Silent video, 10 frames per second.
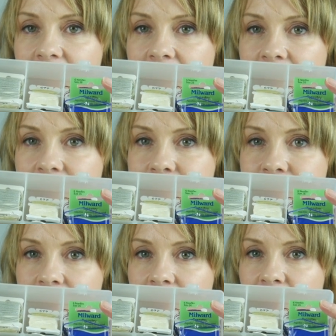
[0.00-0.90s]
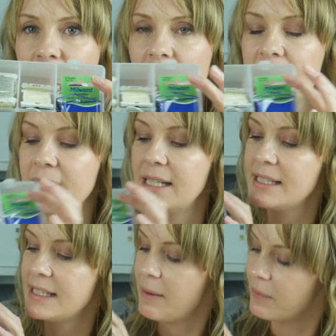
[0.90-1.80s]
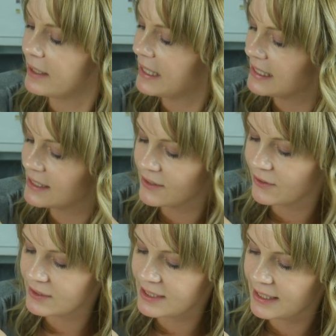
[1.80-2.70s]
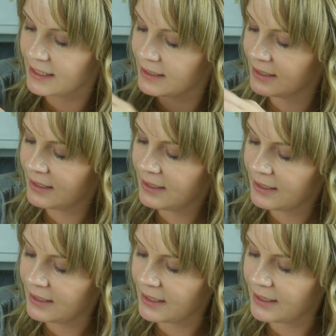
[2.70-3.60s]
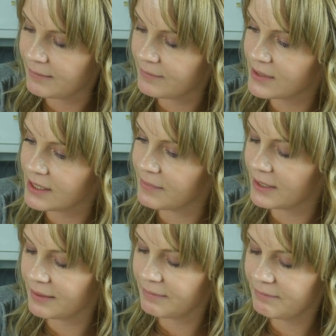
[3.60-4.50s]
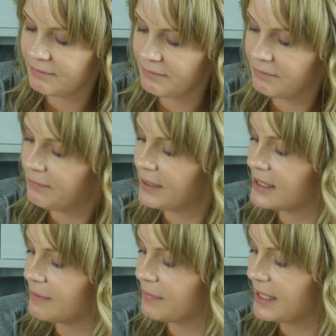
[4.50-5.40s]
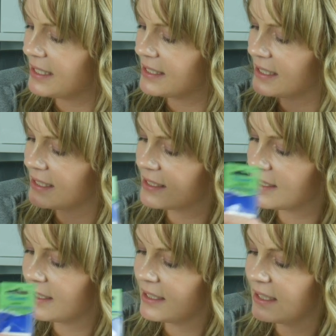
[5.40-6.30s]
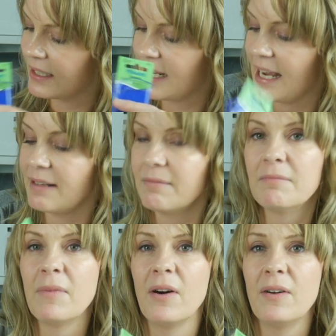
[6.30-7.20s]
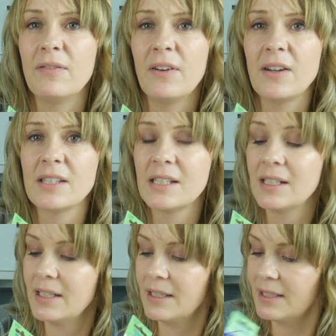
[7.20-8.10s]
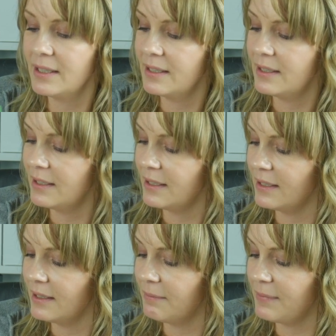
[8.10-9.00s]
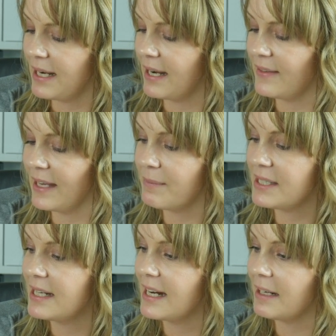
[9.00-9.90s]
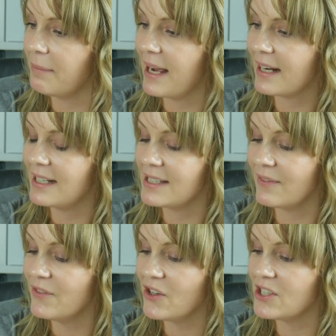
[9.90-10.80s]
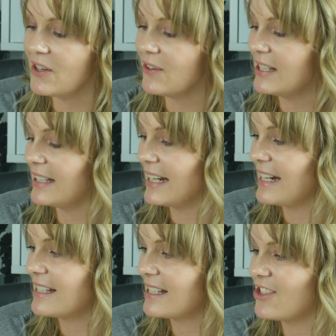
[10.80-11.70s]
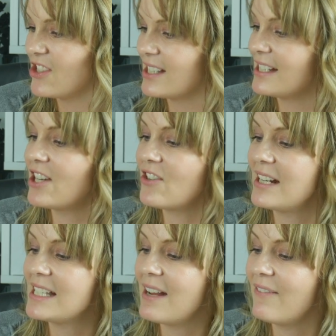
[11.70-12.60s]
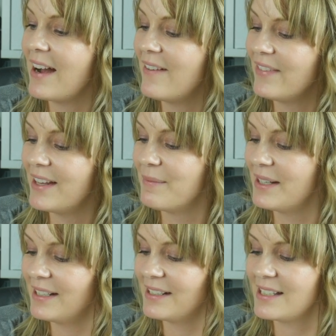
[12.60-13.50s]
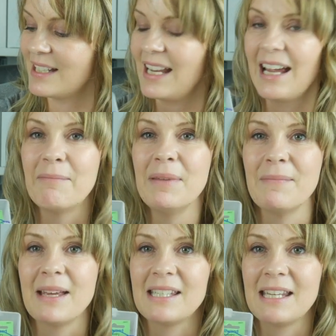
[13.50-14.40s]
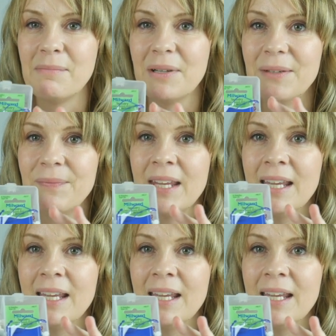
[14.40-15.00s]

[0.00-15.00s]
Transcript: flosses that would need sorting. Some of the bits and pieces, again more floss behind the empty needle packet. So I've not sorted these, it's just literally as I found them, and yeah, a bit messy, but